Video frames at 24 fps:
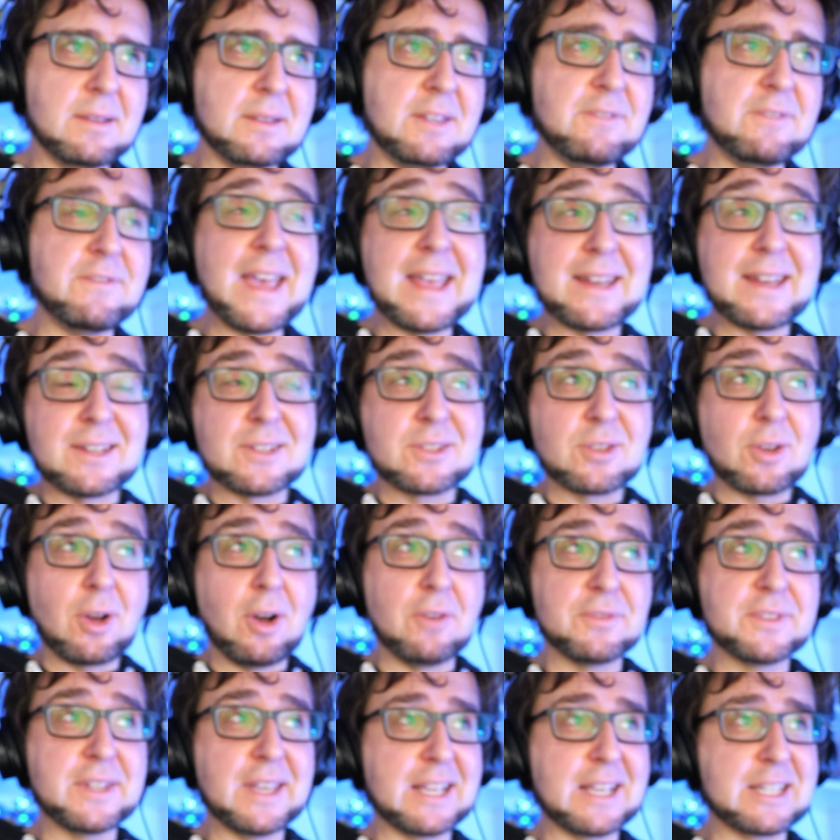event
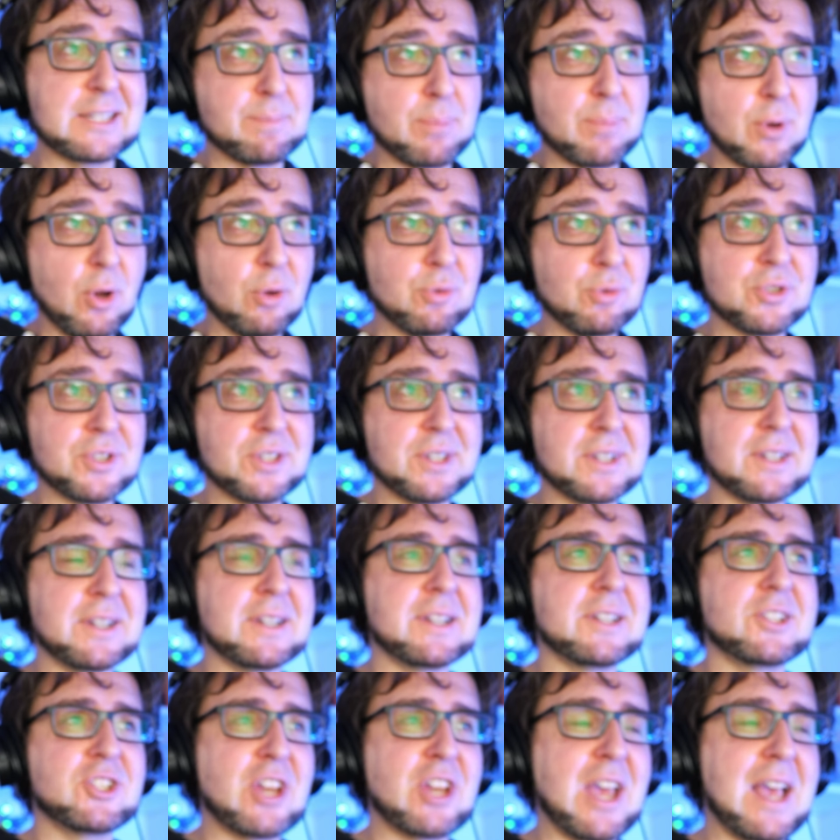of the
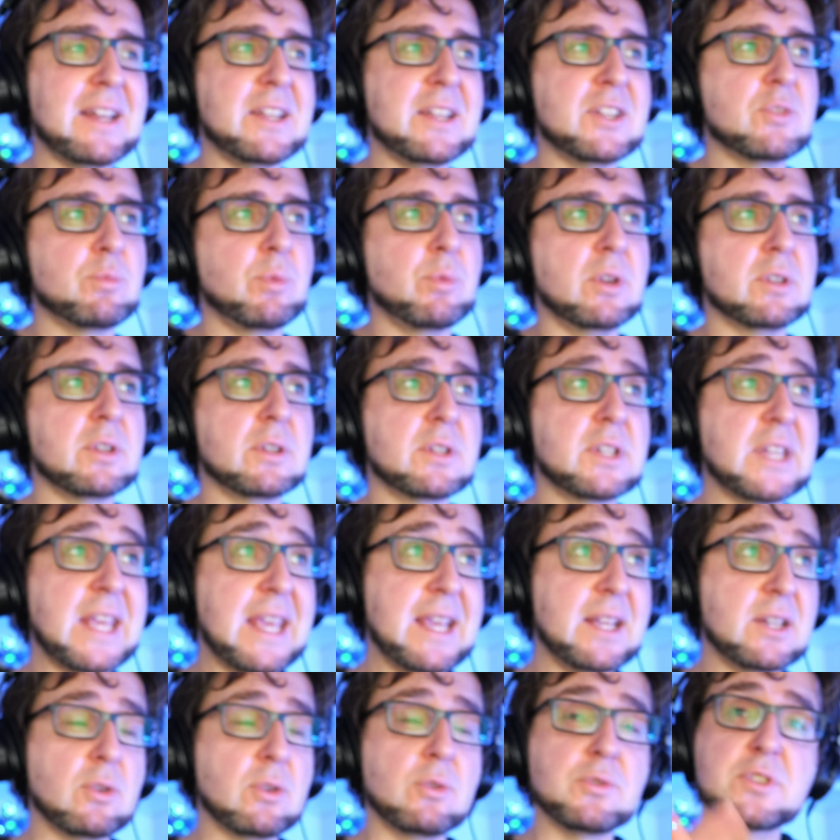explosion challenge. We're gonna
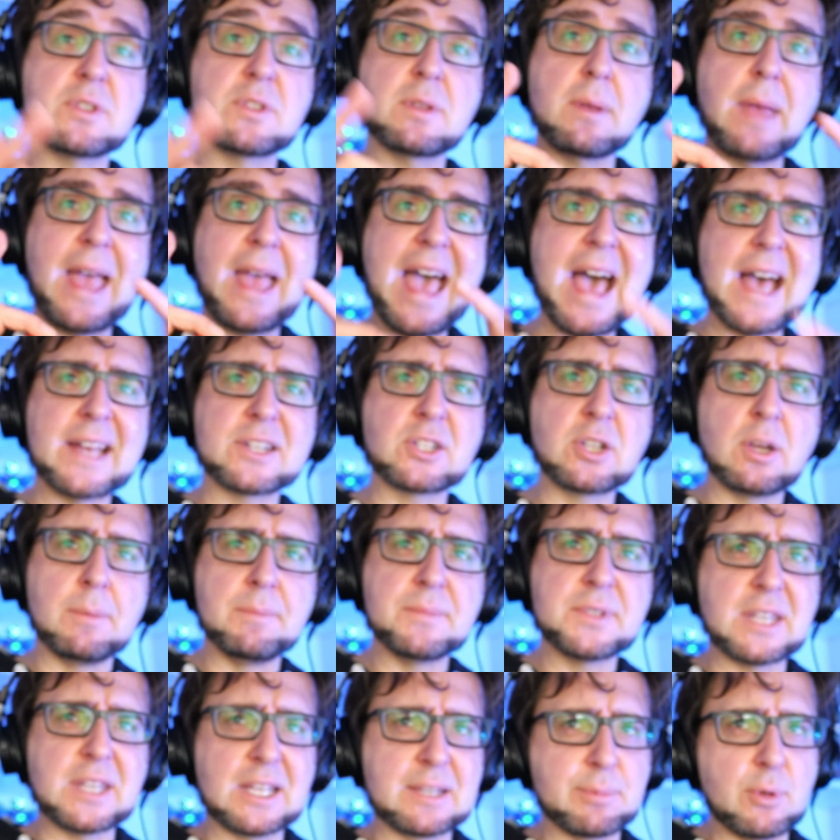take those
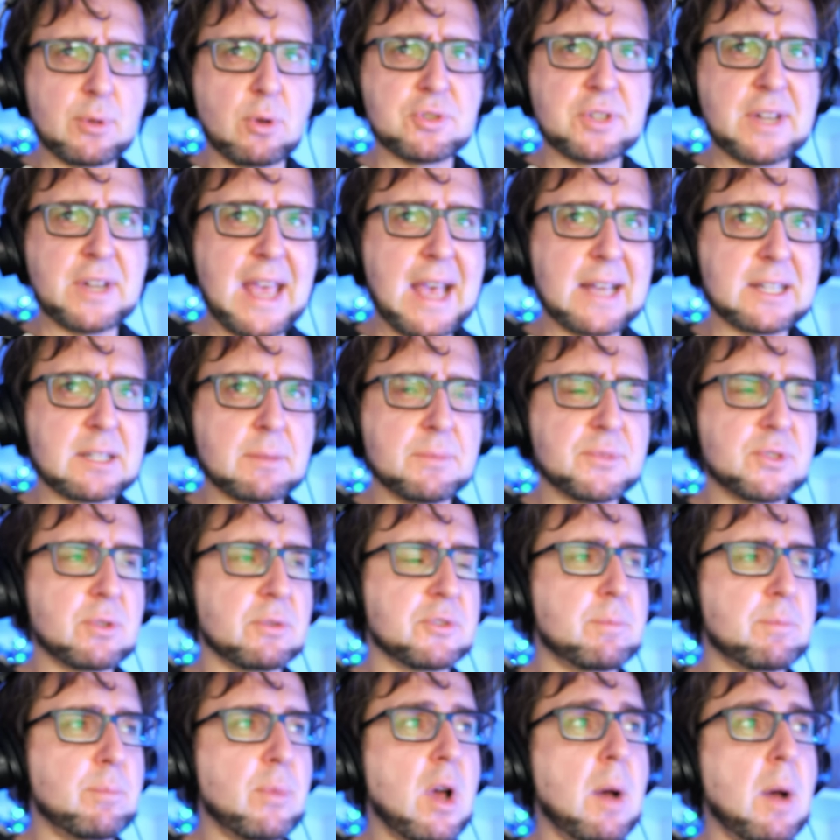atoms, explosion atoms, those
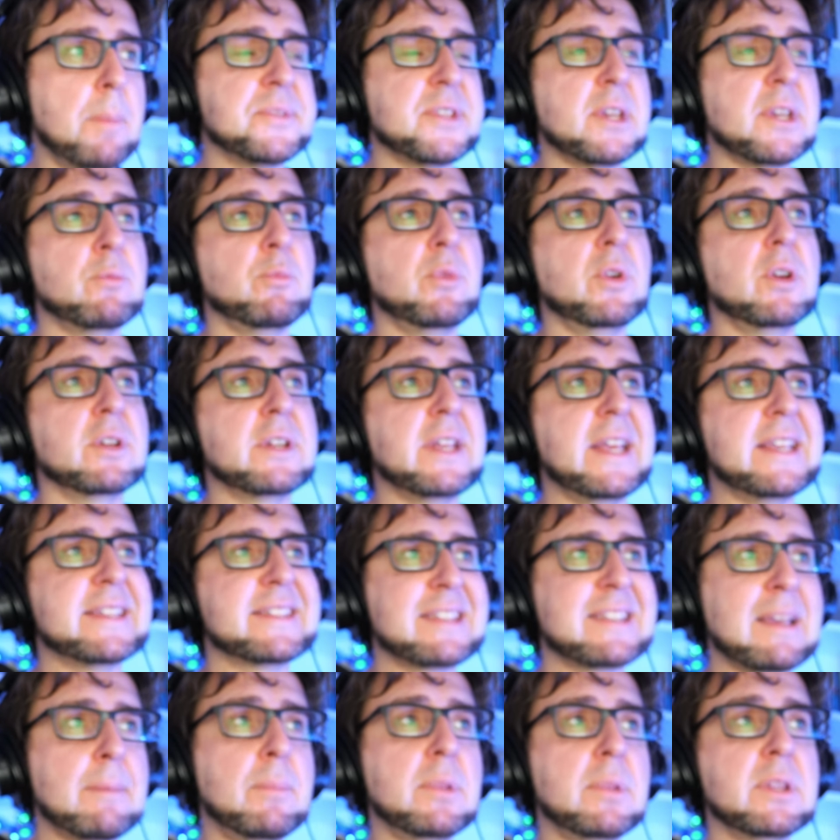blobs, and we're gonna
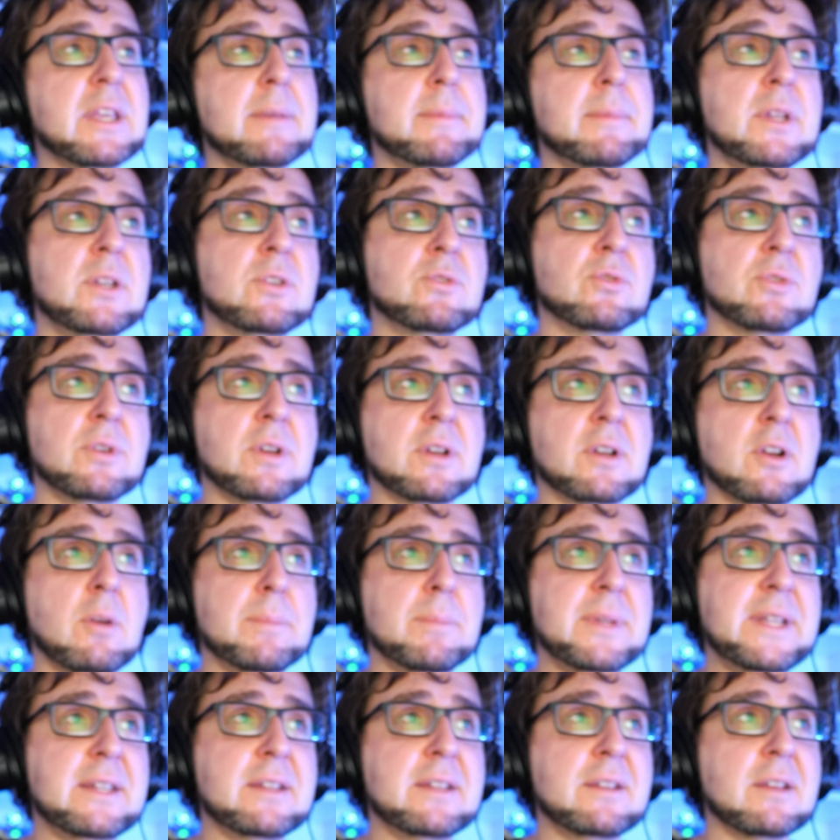assemble them into a
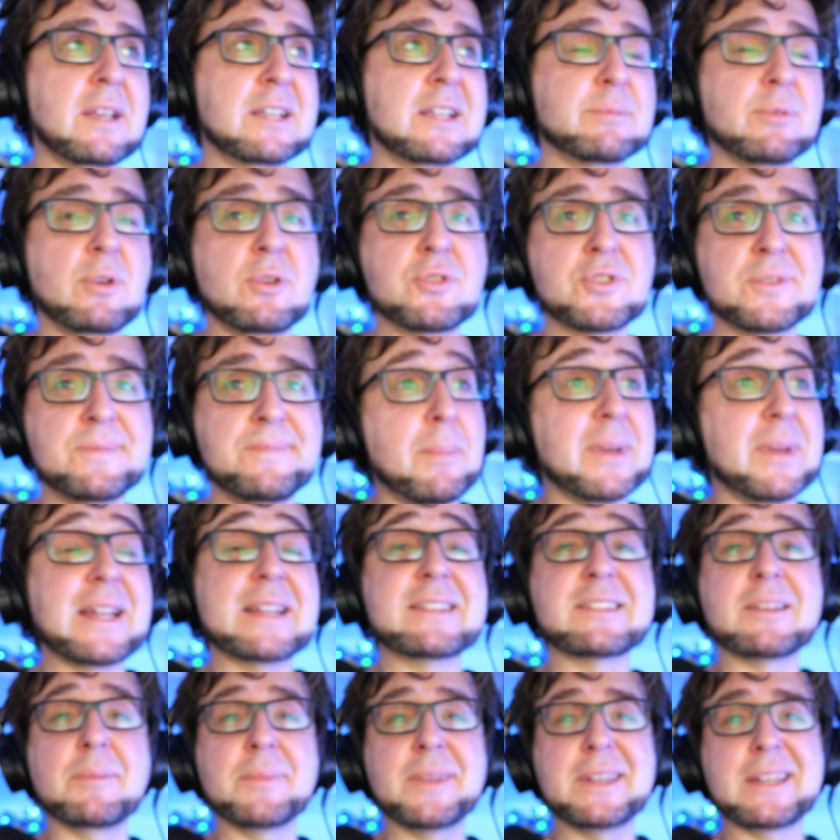complete explosion. But
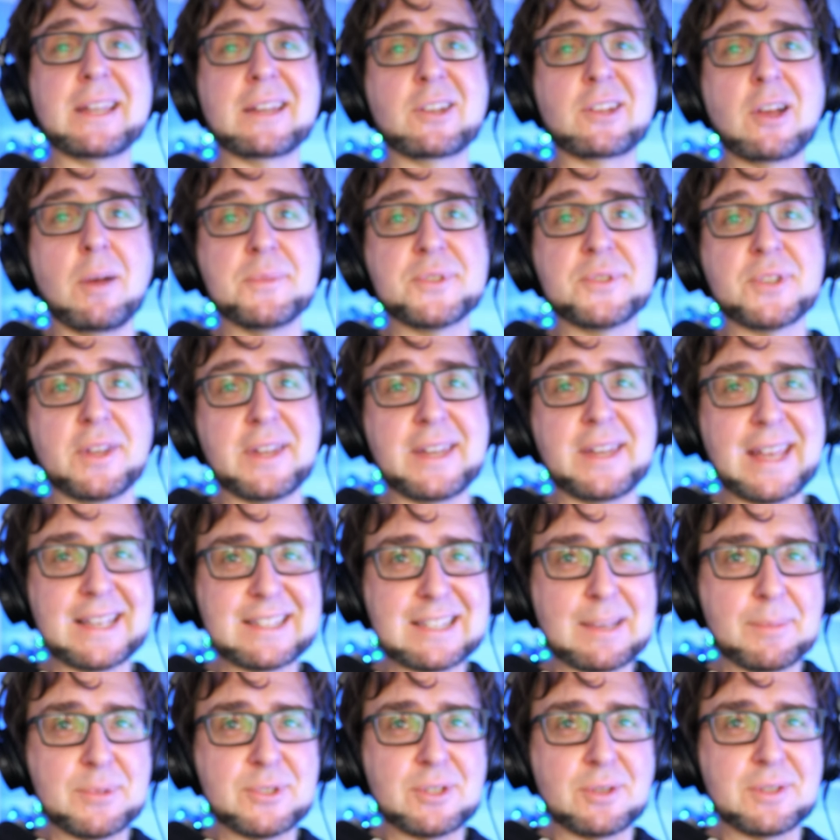that's something that comes on the next
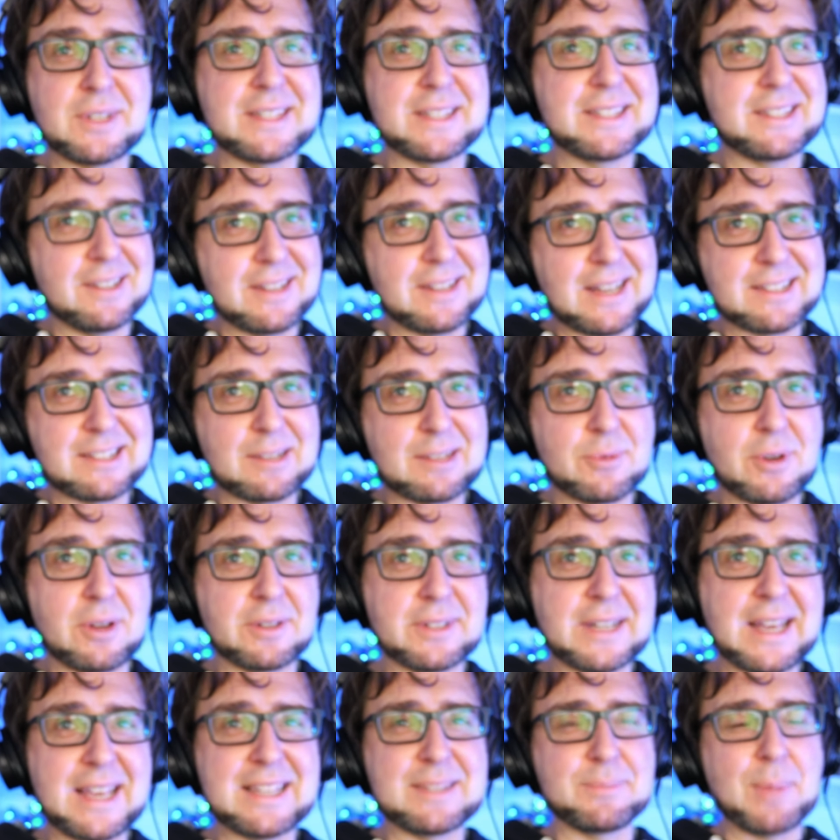episode. See you next time around,
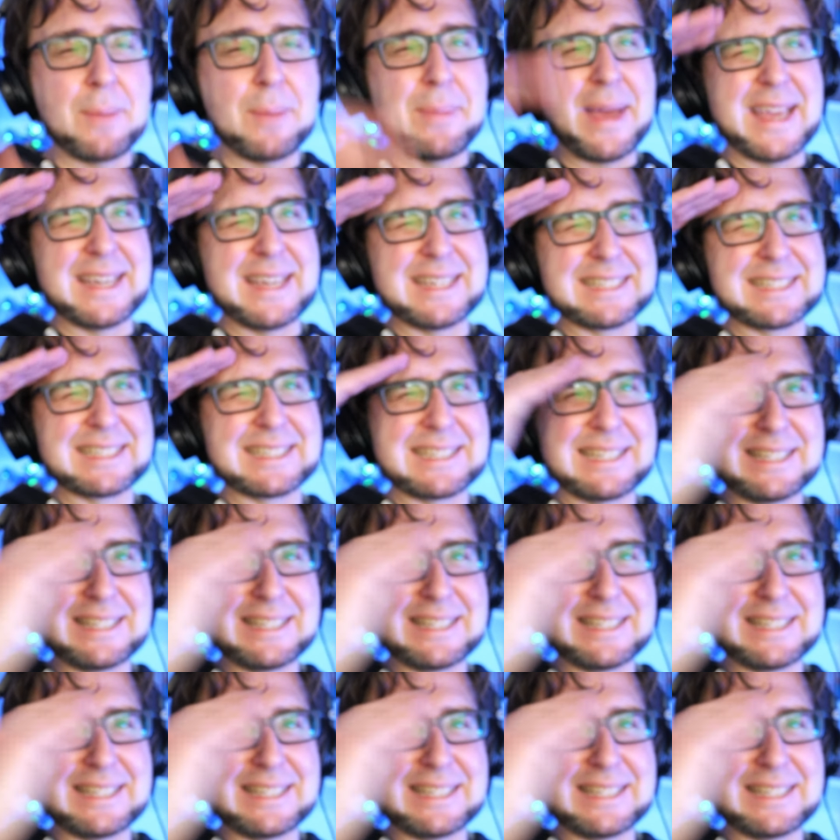guys. Bye-bye.